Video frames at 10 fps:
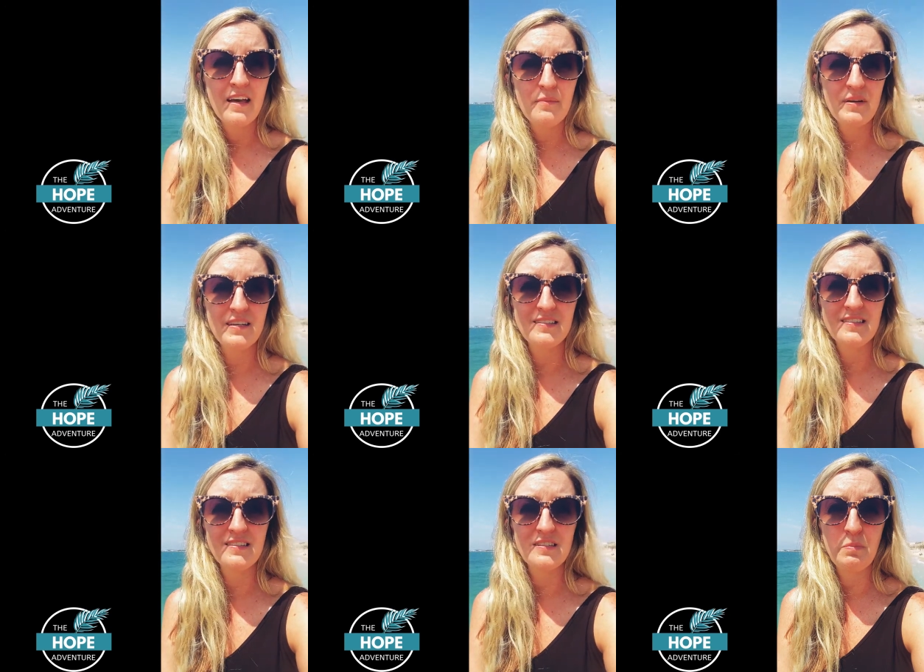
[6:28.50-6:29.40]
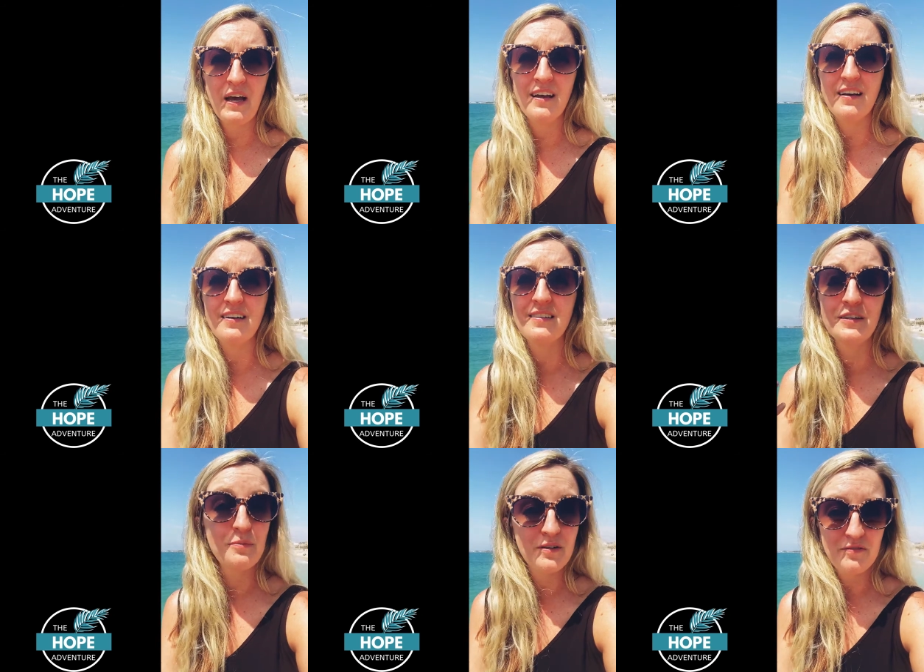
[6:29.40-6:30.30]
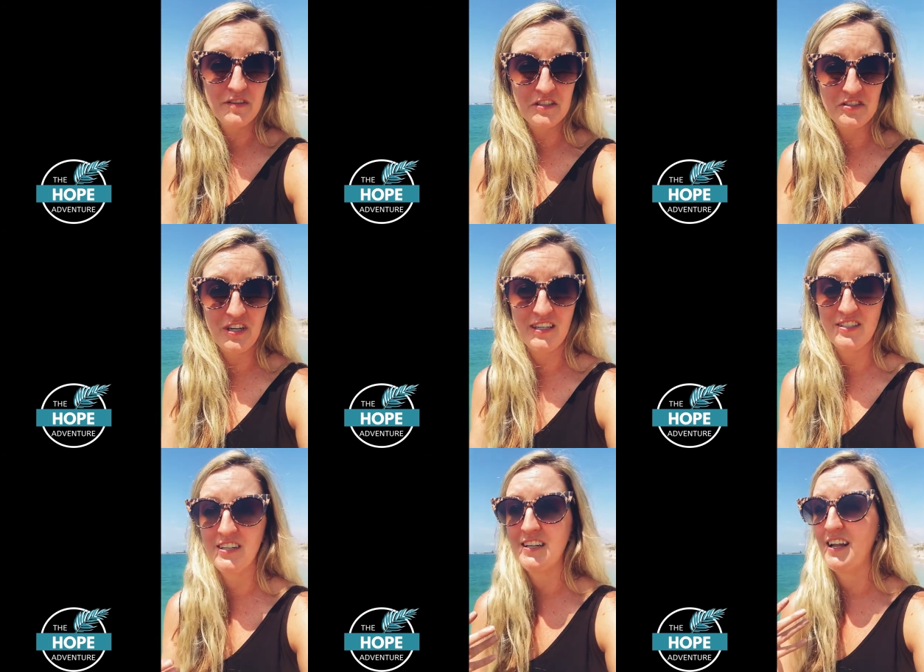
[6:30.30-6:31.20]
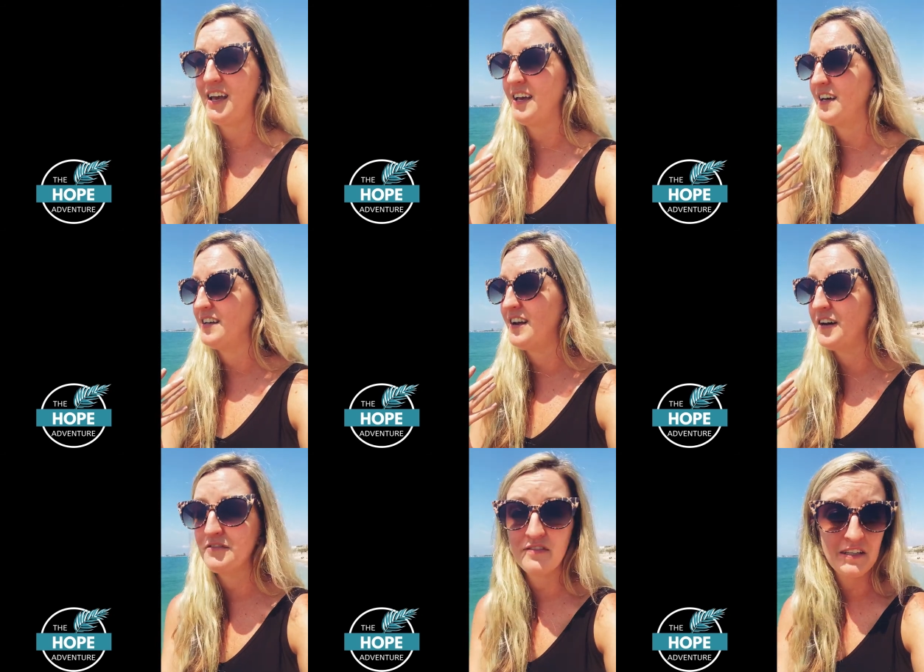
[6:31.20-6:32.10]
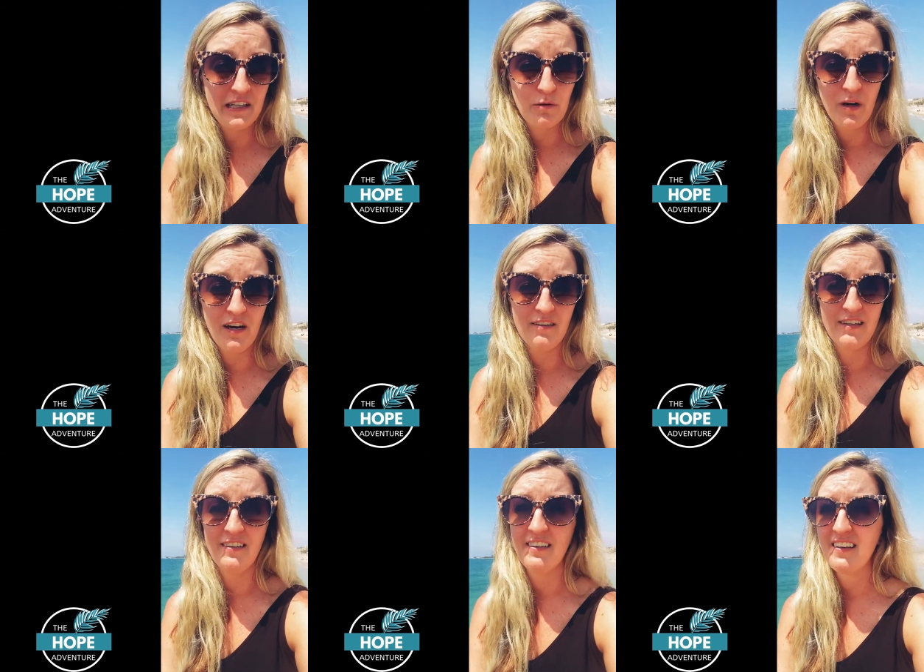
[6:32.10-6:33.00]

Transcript: Because despite a little bit of frustration and not feeling well, and